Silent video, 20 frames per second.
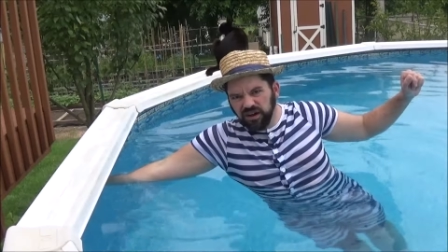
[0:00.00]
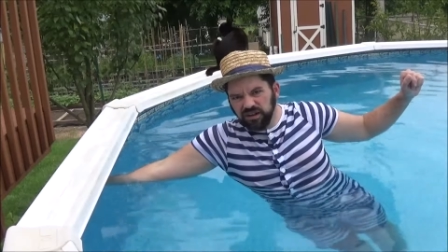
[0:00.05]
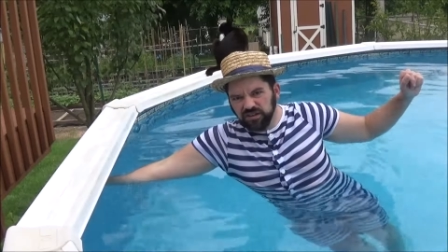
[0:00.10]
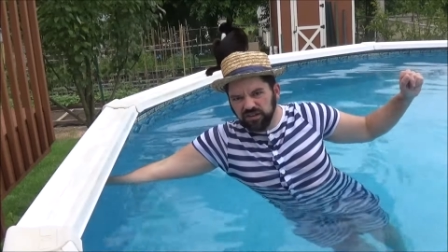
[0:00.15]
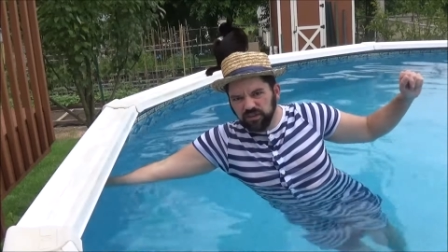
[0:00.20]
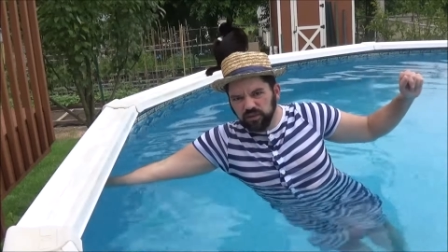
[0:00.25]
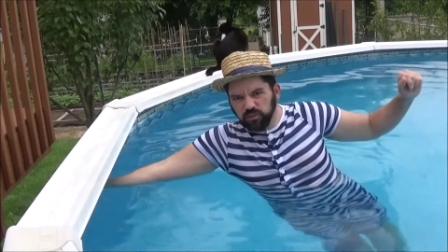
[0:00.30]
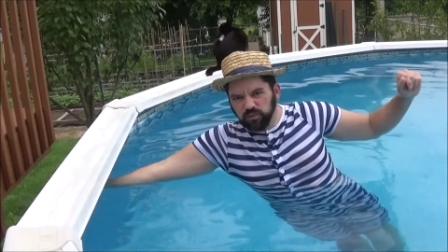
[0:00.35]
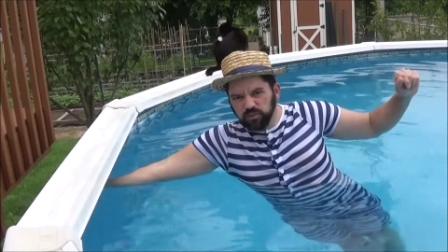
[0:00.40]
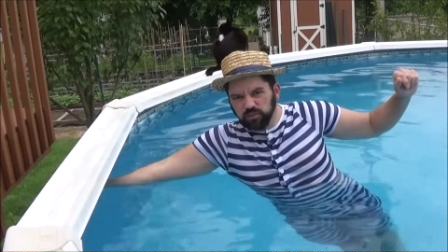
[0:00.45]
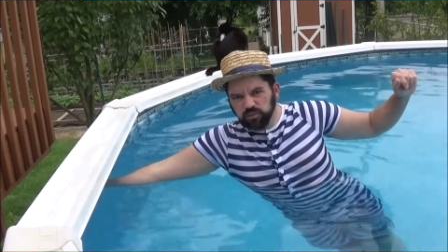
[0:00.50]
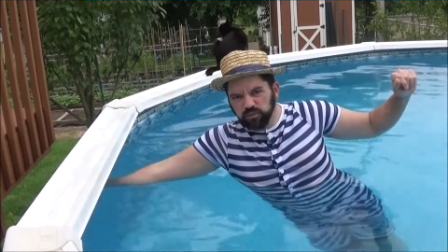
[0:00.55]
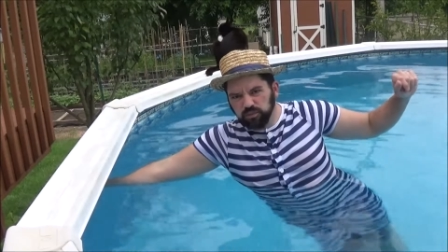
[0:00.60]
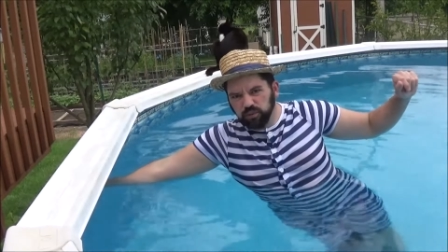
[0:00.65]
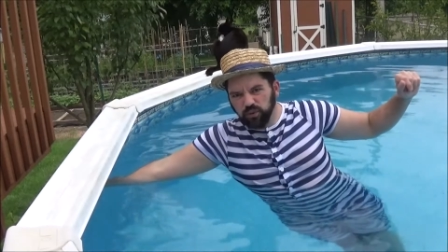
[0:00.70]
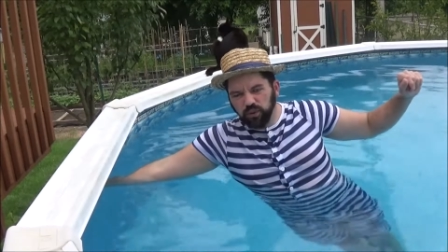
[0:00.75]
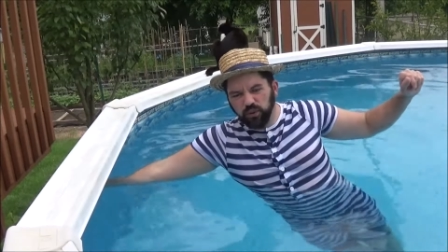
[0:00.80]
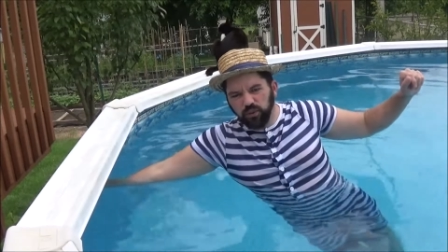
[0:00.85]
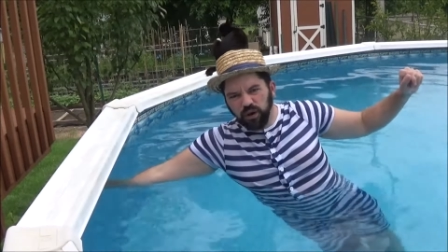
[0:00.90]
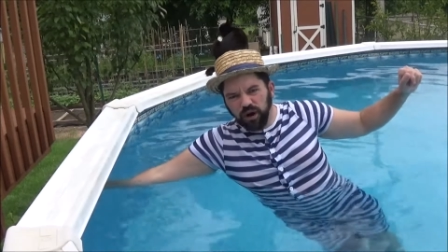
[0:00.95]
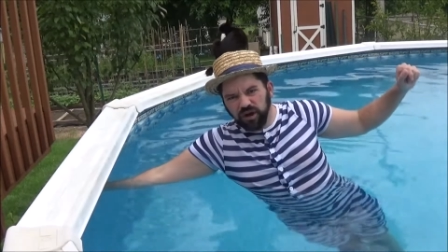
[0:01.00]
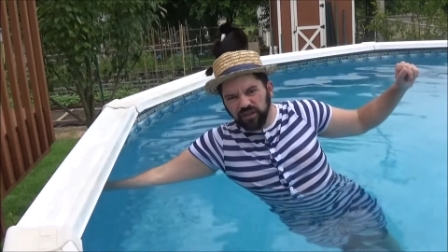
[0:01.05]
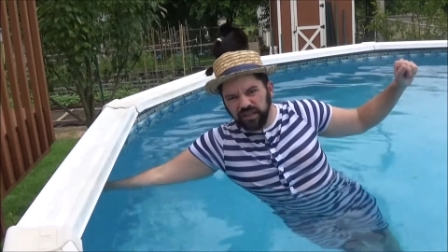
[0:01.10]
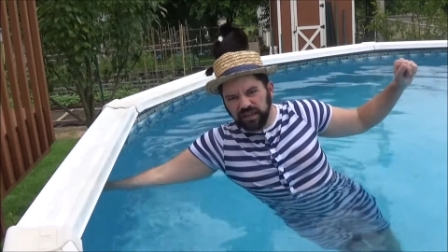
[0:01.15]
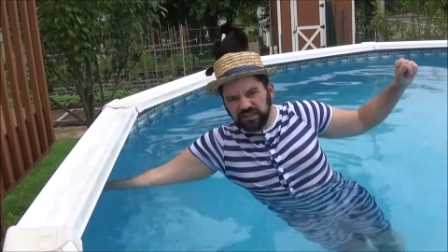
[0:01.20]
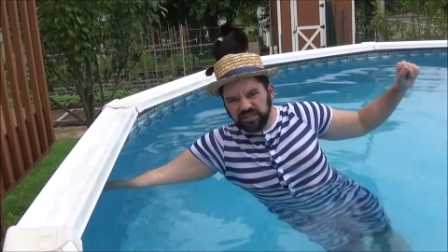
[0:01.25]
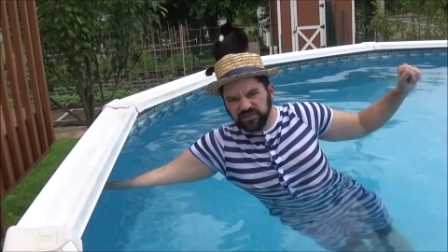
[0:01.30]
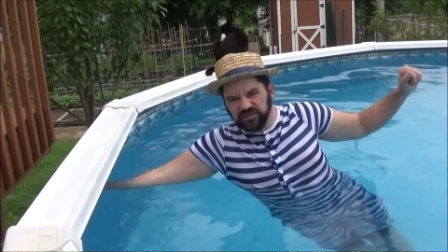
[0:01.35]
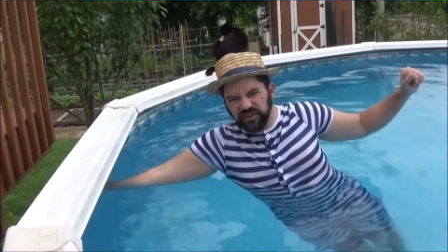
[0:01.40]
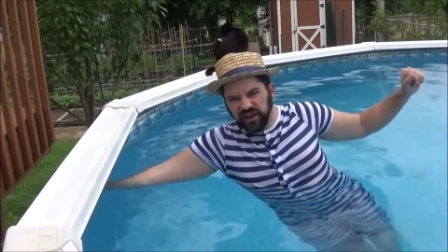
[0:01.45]
under the pool wall,
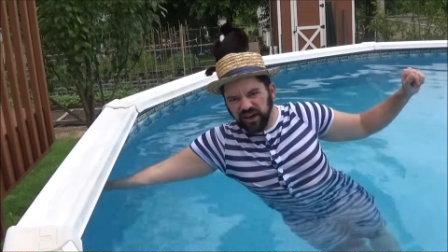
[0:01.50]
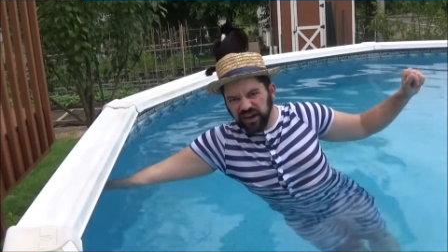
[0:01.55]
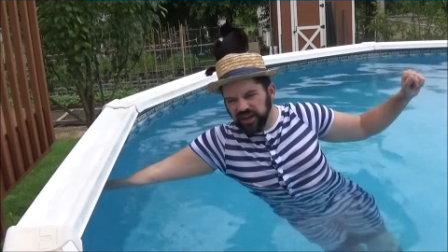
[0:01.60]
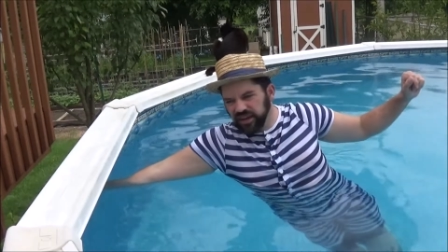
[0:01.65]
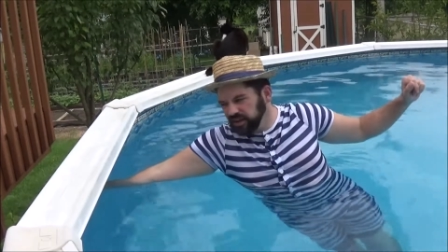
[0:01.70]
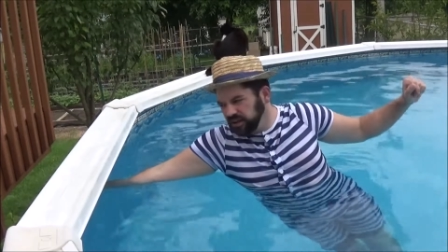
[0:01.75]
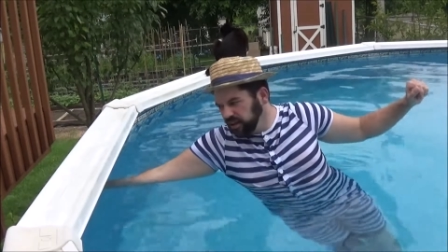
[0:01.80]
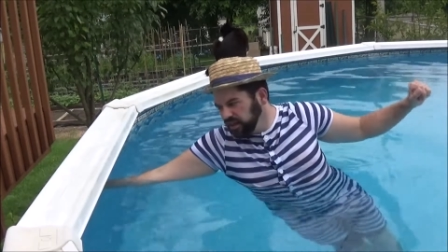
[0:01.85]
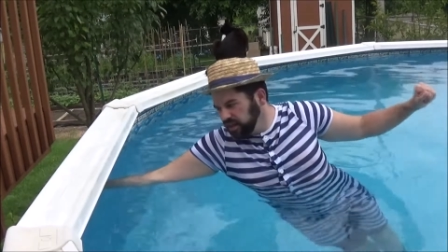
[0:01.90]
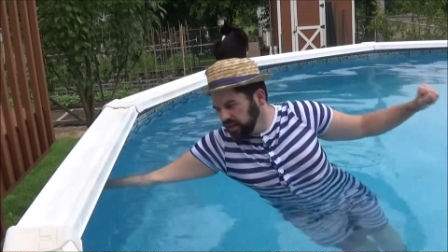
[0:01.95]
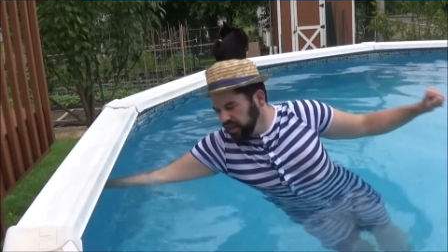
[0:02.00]
that's fine.